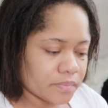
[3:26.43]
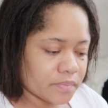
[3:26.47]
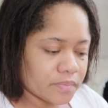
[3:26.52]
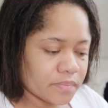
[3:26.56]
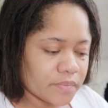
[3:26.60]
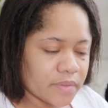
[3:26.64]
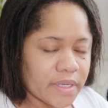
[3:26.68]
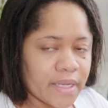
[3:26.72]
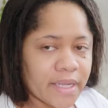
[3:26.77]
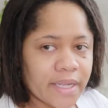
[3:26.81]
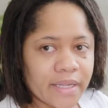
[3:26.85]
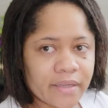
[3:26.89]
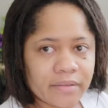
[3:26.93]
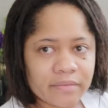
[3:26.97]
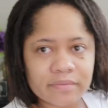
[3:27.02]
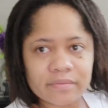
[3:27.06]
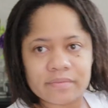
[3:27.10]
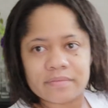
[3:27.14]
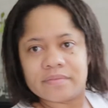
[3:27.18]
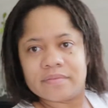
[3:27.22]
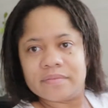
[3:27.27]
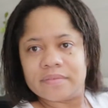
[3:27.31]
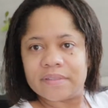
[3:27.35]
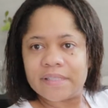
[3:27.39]
Okay,
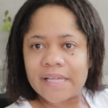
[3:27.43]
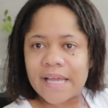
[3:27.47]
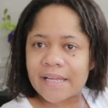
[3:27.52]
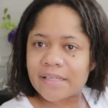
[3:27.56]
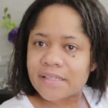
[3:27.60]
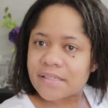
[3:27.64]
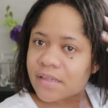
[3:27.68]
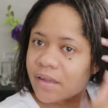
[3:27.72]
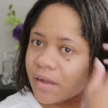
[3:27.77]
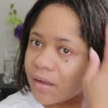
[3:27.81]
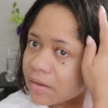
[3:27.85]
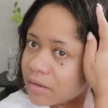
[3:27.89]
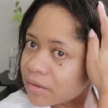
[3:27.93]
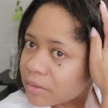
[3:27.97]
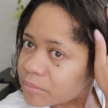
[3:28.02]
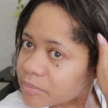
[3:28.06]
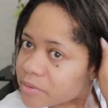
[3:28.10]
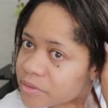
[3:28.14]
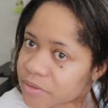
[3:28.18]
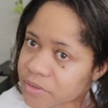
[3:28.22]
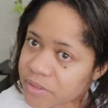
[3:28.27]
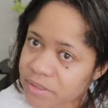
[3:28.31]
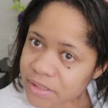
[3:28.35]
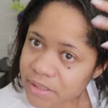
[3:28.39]
that's all I'm
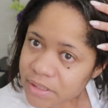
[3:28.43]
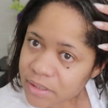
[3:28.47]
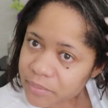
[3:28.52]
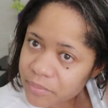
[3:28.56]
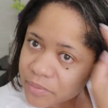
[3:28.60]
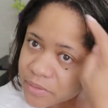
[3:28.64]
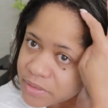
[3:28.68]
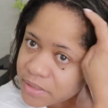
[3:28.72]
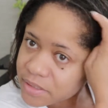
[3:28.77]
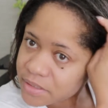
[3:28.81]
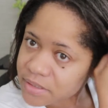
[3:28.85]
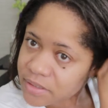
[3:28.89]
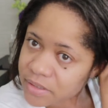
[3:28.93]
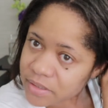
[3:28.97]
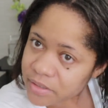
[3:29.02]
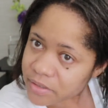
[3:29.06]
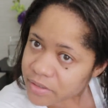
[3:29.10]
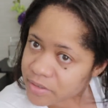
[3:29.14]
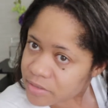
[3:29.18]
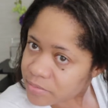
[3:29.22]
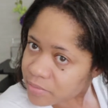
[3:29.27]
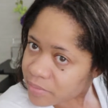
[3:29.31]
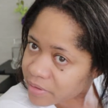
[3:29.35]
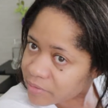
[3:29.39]
doing, and I'm just gonna
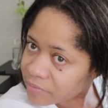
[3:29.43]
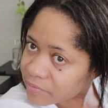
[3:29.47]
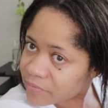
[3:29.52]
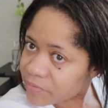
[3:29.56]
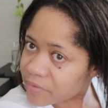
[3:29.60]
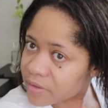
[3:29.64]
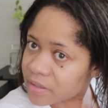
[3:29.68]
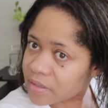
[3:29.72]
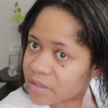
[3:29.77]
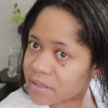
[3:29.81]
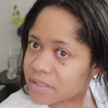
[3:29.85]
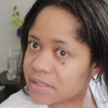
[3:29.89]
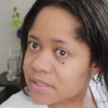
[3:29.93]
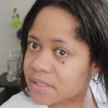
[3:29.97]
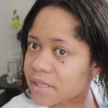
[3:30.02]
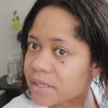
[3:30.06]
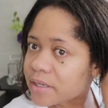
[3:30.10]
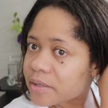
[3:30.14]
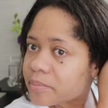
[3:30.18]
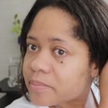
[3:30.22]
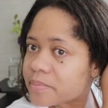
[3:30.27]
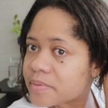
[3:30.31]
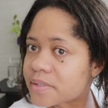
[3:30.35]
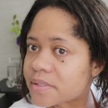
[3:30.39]
use my
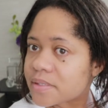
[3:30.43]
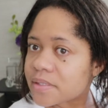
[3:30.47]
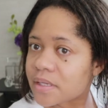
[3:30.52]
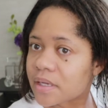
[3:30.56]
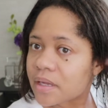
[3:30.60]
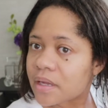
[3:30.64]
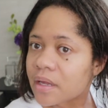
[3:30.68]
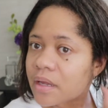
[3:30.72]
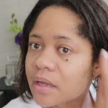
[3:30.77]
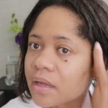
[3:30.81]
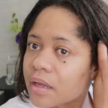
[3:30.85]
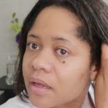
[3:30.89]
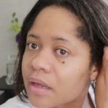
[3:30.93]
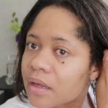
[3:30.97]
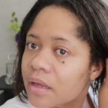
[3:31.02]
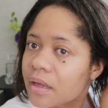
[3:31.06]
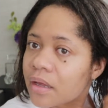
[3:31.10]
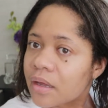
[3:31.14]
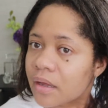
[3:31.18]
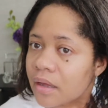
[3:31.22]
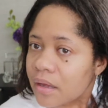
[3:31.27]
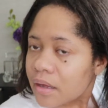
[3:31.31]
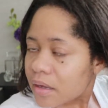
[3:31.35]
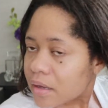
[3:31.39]
fingertips
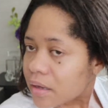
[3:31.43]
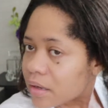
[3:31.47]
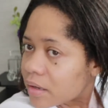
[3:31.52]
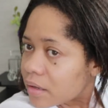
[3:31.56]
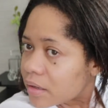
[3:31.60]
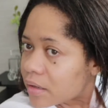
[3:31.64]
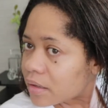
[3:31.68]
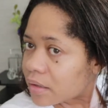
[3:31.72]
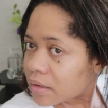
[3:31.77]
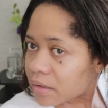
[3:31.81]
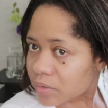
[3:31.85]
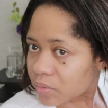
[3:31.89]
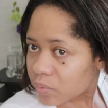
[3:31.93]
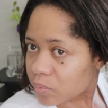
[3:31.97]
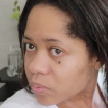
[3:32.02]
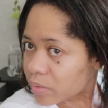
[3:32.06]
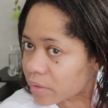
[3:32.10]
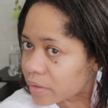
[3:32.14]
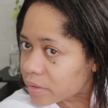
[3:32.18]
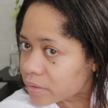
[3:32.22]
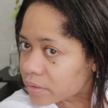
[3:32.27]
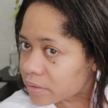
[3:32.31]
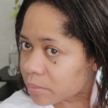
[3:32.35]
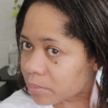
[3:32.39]
and
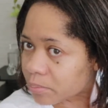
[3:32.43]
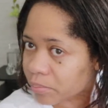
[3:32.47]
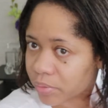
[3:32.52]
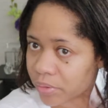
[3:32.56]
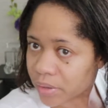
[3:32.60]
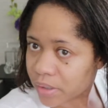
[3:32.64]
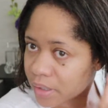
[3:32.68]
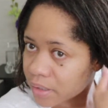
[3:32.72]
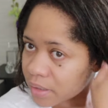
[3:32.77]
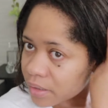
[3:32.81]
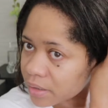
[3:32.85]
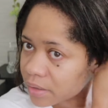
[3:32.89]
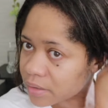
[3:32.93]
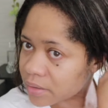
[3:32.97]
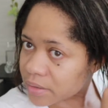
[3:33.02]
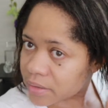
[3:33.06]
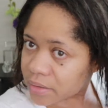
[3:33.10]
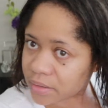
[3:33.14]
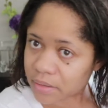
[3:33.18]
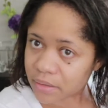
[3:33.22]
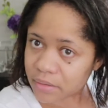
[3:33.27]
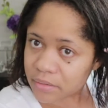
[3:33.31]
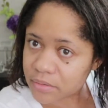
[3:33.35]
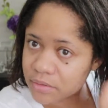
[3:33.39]
work the
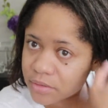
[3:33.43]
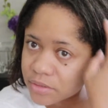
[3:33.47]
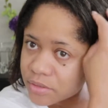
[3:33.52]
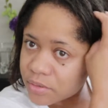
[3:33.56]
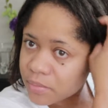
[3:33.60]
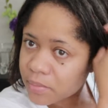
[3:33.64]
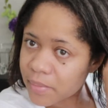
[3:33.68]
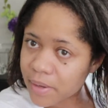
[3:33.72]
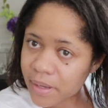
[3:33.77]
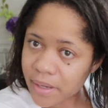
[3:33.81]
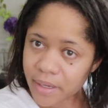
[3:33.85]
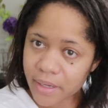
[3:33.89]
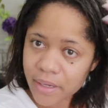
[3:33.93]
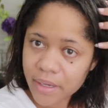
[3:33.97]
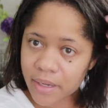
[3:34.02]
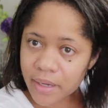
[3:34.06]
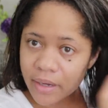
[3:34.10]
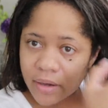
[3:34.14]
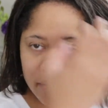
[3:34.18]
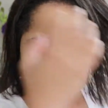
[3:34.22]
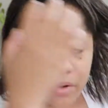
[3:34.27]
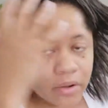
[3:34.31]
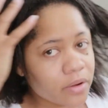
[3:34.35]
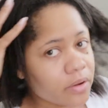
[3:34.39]
product into my
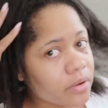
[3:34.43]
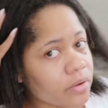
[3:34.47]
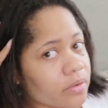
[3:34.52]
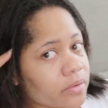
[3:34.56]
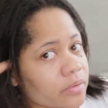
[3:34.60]
hair.